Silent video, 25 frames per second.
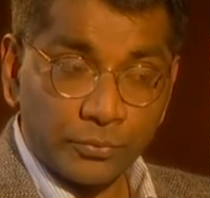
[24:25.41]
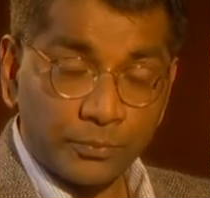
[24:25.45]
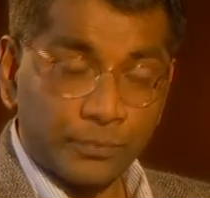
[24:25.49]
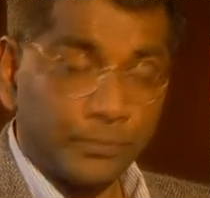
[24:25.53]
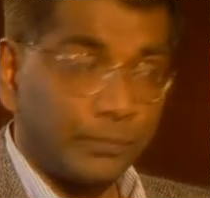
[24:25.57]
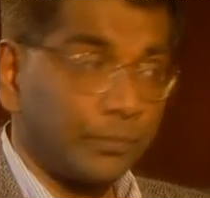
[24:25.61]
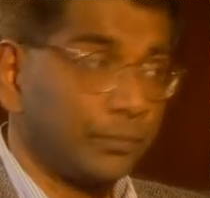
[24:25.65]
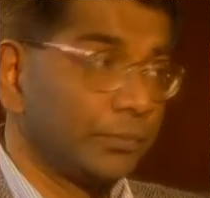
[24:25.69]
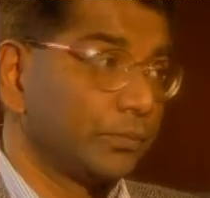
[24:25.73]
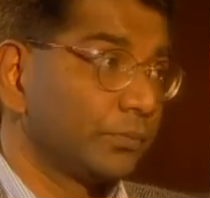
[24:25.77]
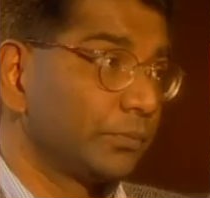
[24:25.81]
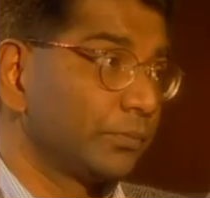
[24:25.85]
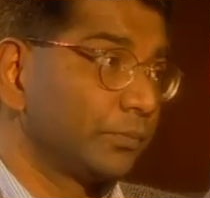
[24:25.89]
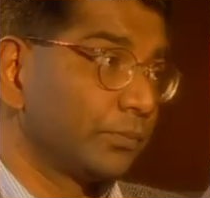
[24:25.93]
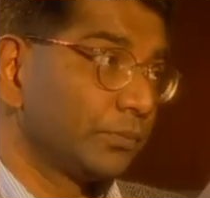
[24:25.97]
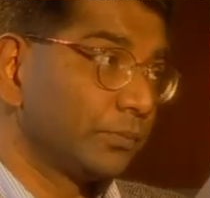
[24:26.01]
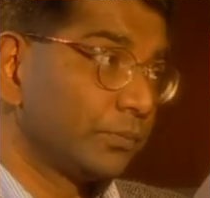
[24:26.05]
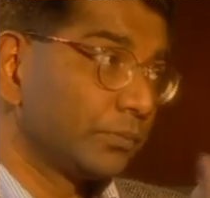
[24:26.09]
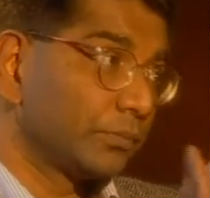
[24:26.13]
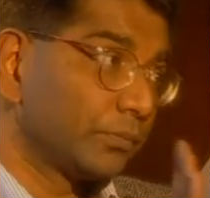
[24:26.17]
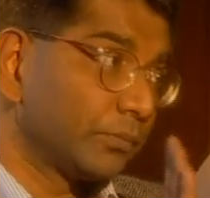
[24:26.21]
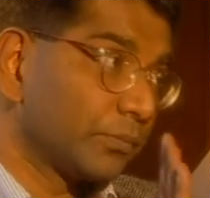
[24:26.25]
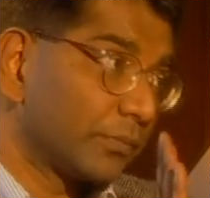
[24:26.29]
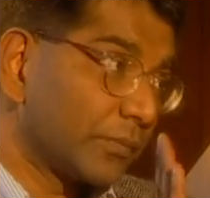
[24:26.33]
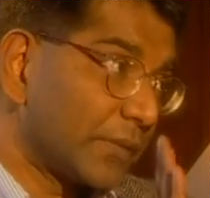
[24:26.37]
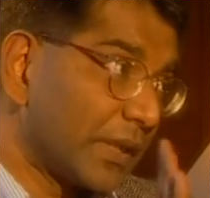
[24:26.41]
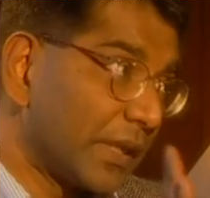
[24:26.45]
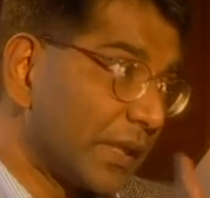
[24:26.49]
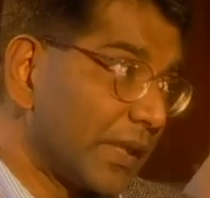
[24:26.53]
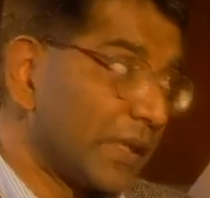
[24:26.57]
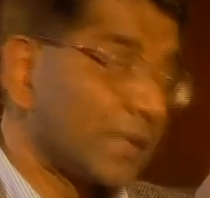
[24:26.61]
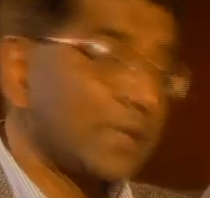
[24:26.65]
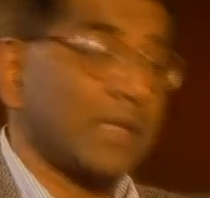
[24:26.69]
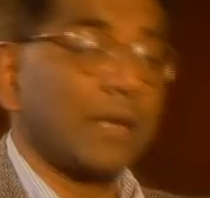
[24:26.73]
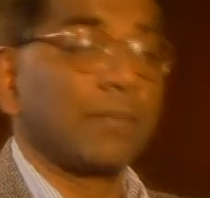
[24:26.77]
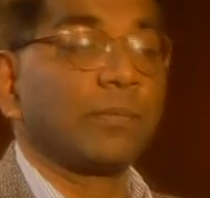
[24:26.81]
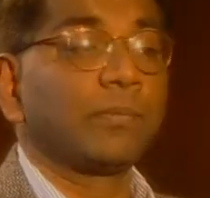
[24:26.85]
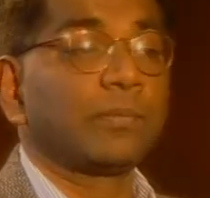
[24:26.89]
Mm-hmm.
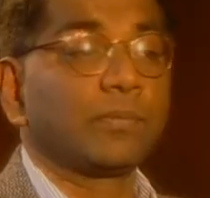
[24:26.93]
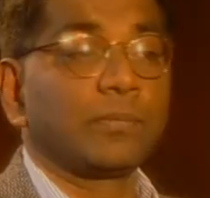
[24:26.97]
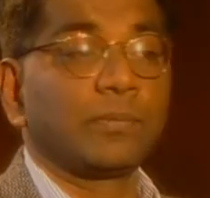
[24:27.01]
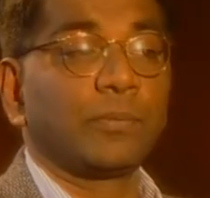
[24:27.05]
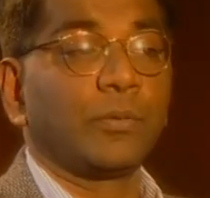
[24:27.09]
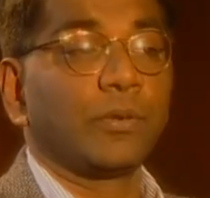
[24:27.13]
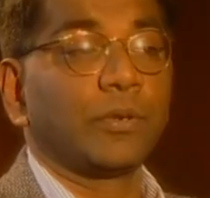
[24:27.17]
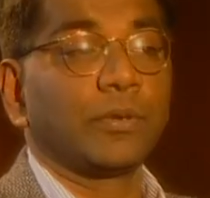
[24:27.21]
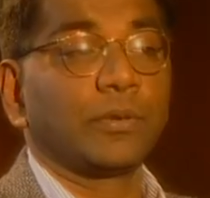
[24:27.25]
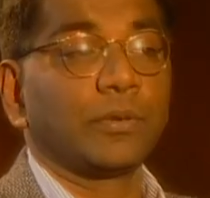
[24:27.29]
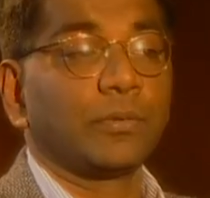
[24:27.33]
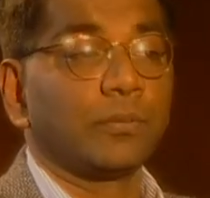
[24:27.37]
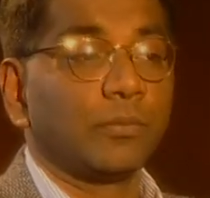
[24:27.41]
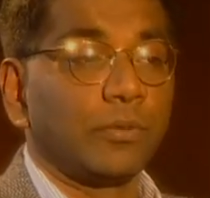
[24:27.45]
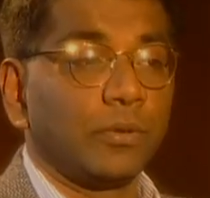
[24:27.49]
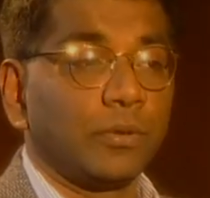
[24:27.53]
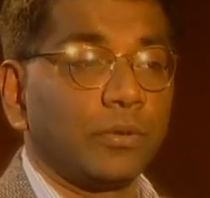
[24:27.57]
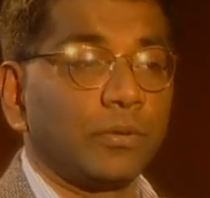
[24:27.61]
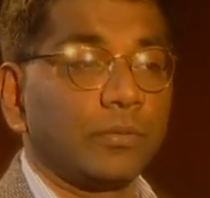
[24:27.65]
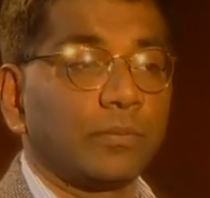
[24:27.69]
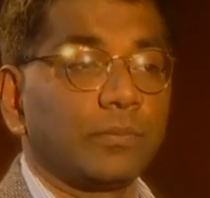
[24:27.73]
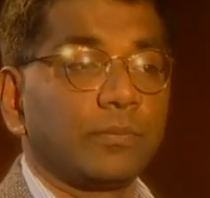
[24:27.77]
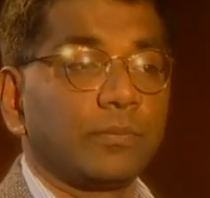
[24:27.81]
At some point, the book